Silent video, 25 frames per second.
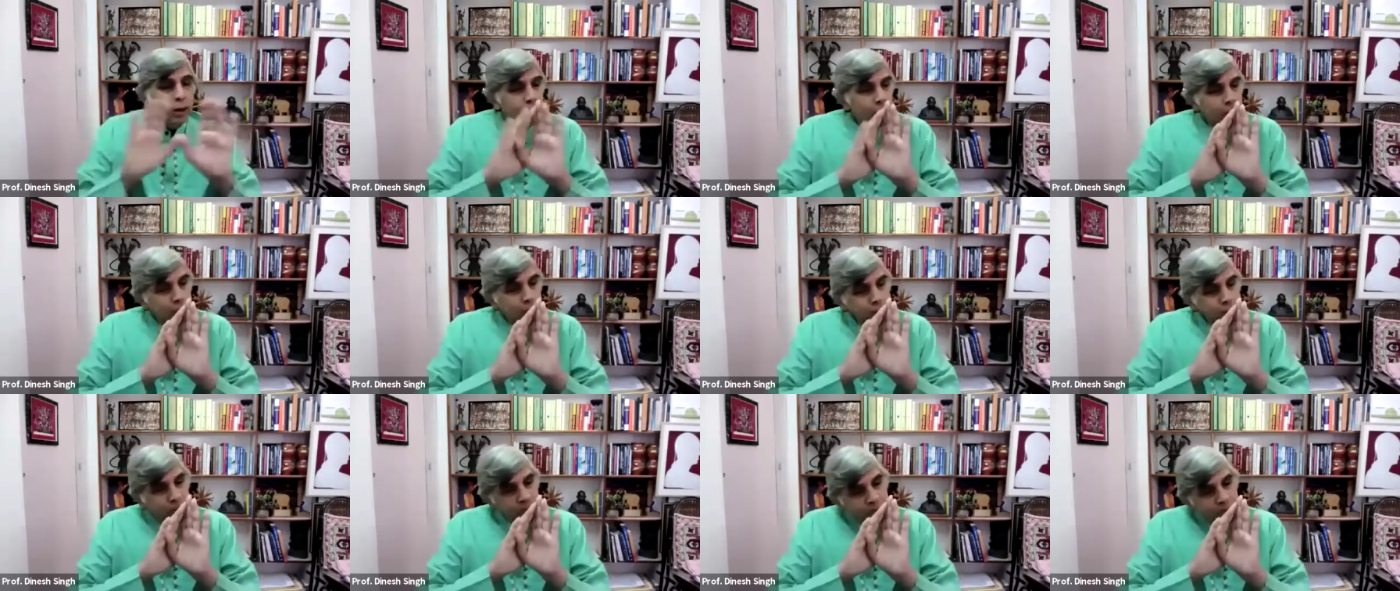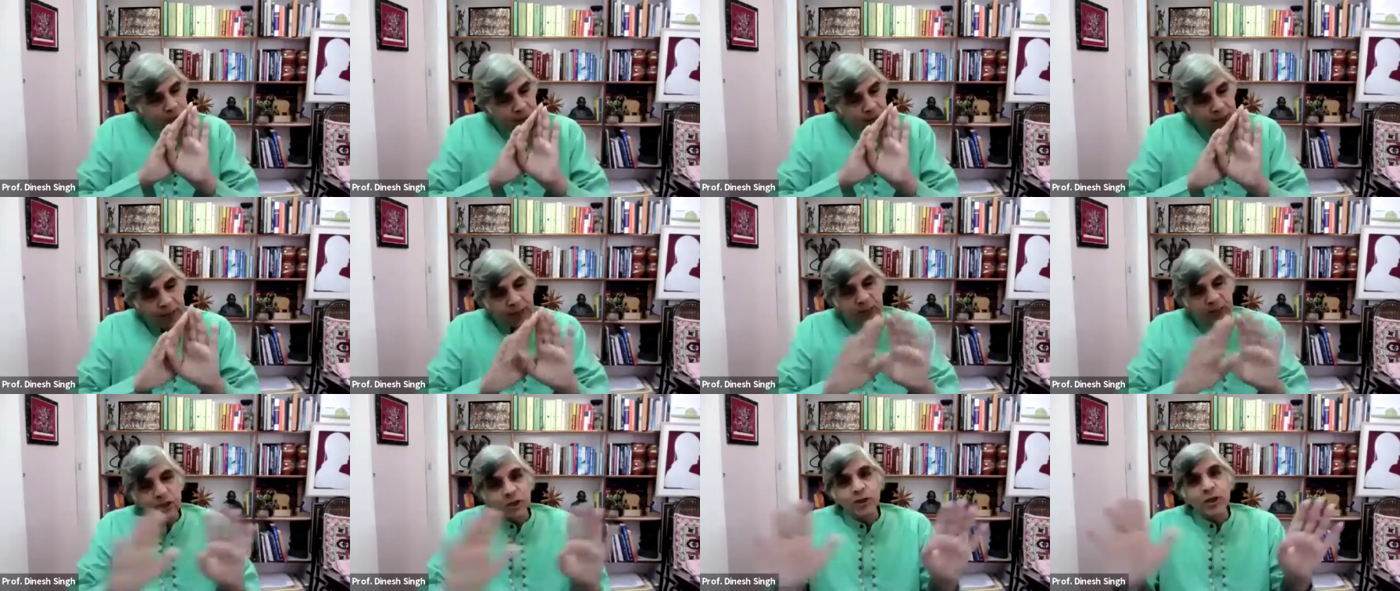It
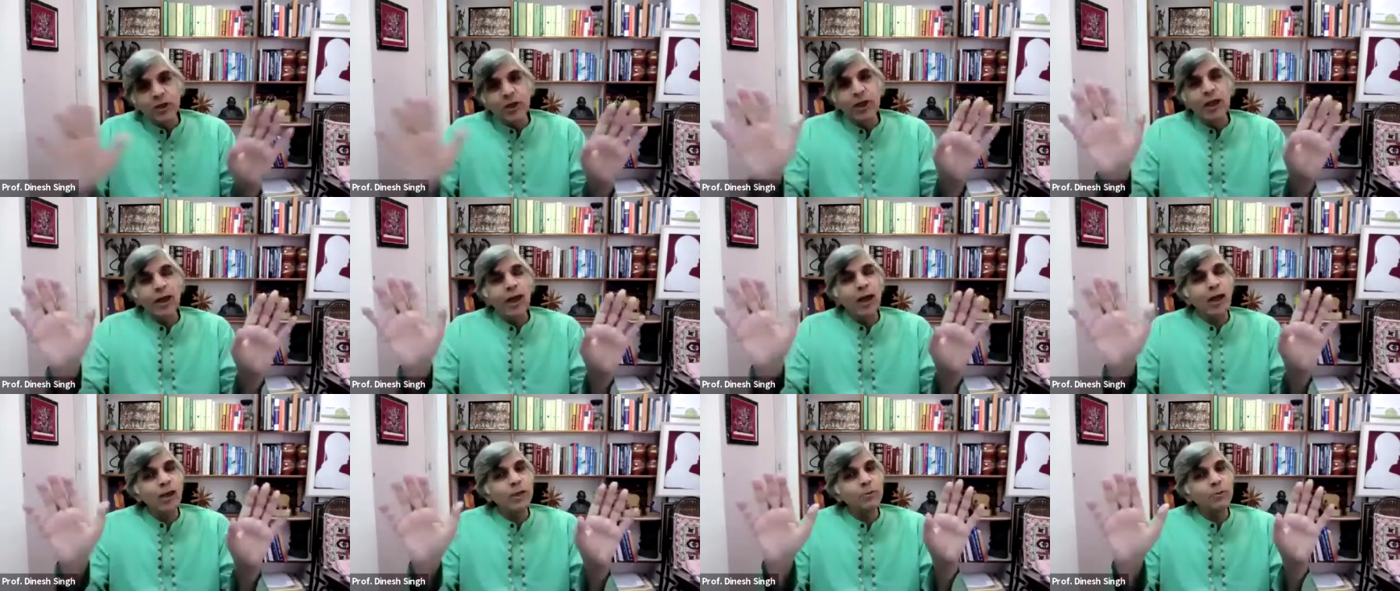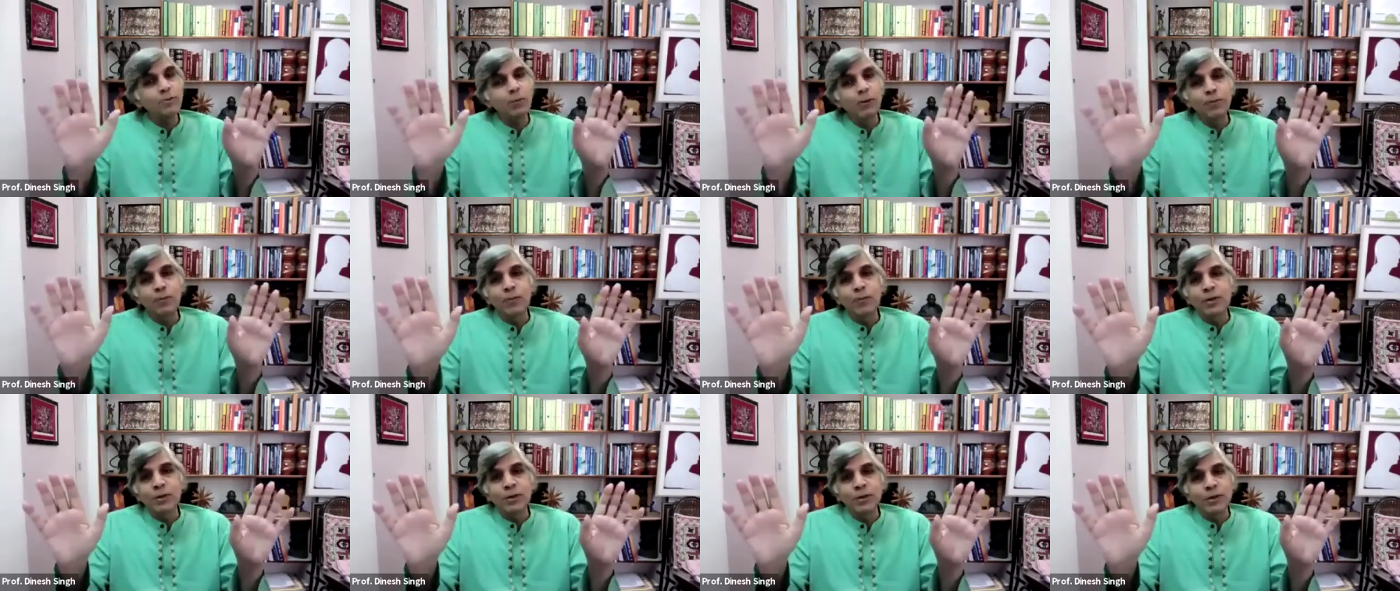may stay, as
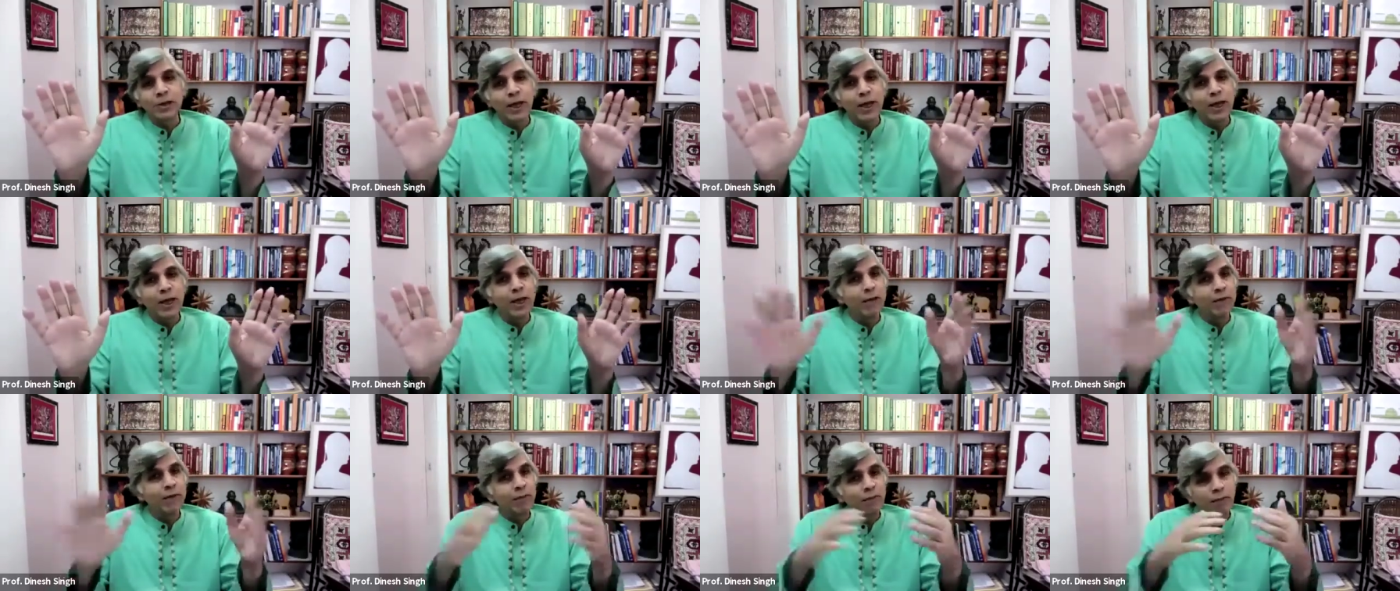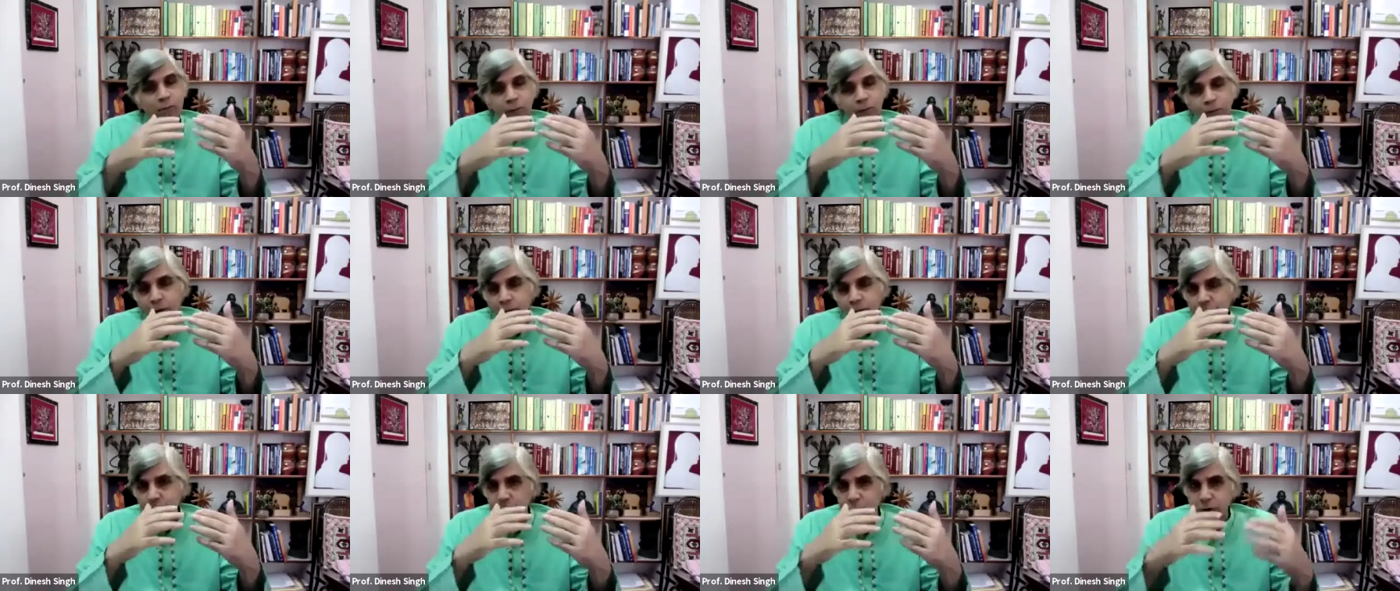people say,
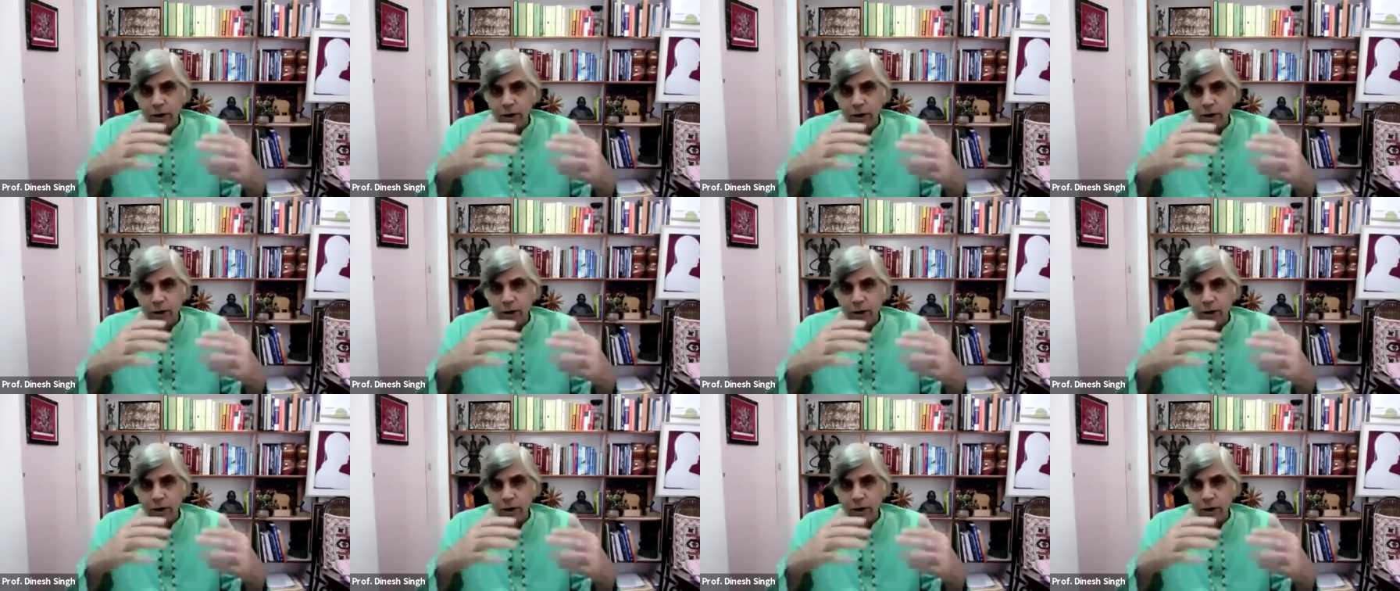for,